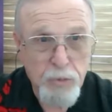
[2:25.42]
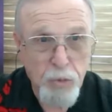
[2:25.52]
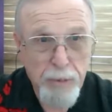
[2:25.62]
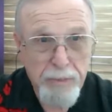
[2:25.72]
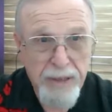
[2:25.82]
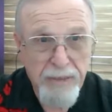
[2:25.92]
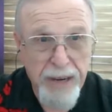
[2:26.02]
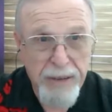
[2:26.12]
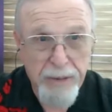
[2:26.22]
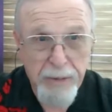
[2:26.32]
room
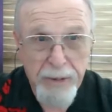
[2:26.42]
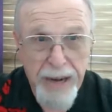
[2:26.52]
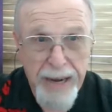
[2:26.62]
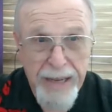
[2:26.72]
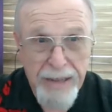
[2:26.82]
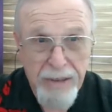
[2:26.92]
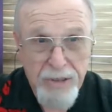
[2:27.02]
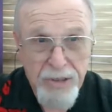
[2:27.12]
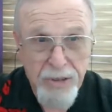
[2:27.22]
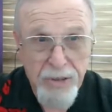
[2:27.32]
divider and
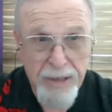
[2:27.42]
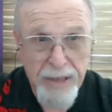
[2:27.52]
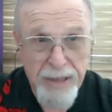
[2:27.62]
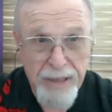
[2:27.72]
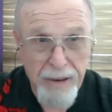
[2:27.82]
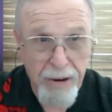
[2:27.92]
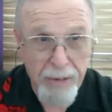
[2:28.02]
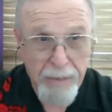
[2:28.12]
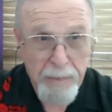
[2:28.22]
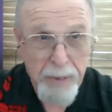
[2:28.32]
also an
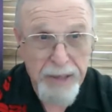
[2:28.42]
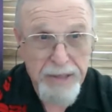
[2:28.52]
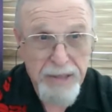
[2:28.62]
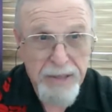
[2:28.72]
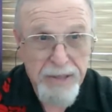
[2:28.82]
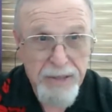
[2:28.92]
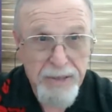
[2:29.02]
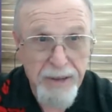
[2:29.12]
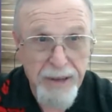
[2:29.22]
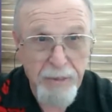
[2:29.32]
art piece
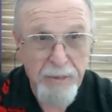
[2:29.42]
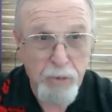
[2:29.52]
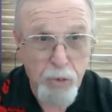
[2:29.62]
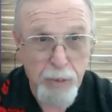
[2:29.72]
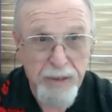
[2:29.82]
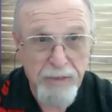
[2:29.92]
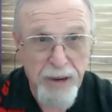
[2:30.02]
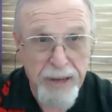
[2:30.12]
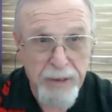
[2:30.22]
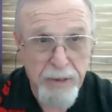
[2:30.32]
room
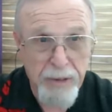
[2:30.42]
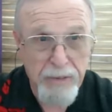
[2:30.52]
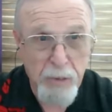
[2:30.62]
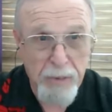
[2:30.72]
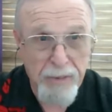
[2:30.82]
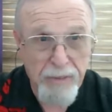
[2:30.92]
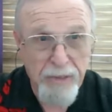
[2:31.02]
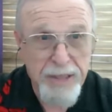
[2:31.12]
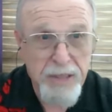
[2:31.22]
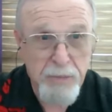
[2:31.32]
divider of a
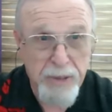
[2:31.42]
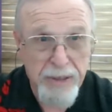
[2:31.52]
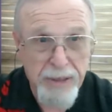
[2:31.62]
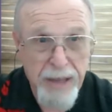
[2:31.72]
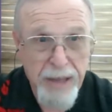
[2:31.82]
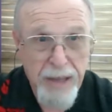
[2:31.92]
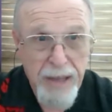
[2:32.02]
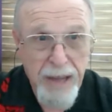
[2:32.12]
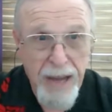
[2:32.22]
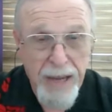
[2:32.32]
base with
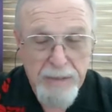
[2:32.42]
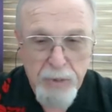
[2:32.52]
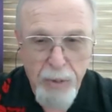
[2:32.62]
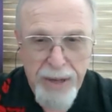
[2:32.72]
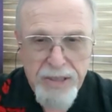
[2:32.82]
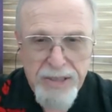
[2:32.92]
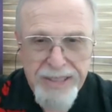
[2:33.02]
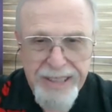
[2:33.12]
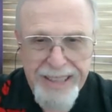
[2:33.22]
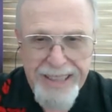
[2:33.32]
grass
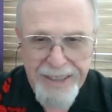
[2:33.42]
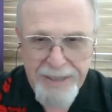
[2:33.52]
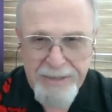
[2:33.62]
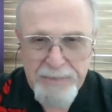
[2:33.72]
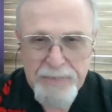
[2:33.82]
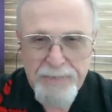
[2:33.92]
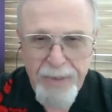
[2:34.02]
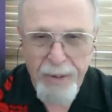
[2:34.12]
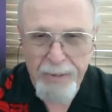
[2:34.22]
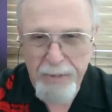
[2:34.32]
sticking out of it,
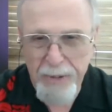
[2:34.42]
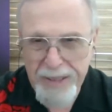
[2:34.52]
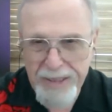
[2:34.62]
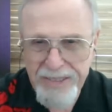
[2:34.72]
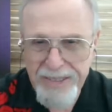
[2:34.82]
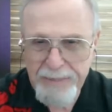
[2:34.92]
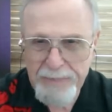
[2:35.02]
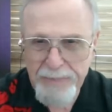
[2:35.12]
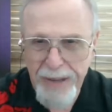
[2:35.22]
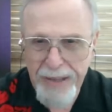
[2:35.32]
or fronds.
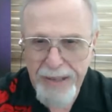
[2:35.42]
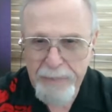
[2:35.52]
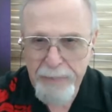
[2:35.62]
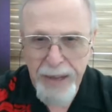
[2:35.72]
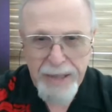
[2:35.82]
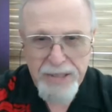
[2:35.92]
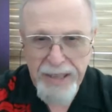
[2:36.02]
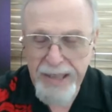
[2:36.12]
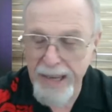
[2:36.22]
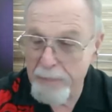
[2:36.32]
Um, I
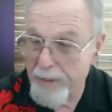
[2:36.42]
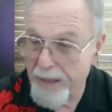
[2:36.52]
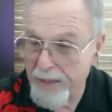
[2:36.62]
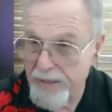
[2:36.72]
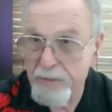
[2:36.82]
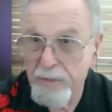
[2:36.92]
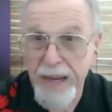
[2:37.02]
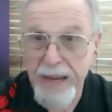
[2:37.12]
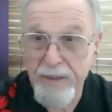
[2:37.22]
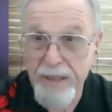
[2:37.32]
say that because if
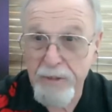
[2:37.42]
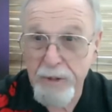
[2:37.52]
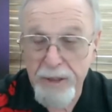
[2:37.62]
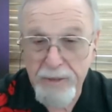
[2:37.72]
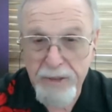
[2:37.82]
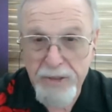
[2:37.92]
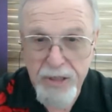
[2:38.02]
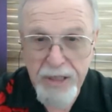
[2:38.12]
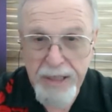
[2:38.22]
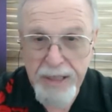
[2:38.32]
we have anyone
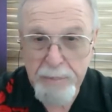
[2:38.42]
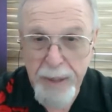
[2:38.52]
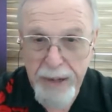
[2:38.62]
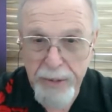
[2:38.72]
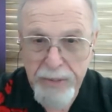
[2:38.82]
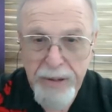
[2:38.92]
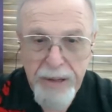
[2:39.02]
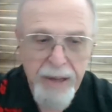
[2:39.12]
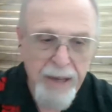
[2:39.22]
visually impaired,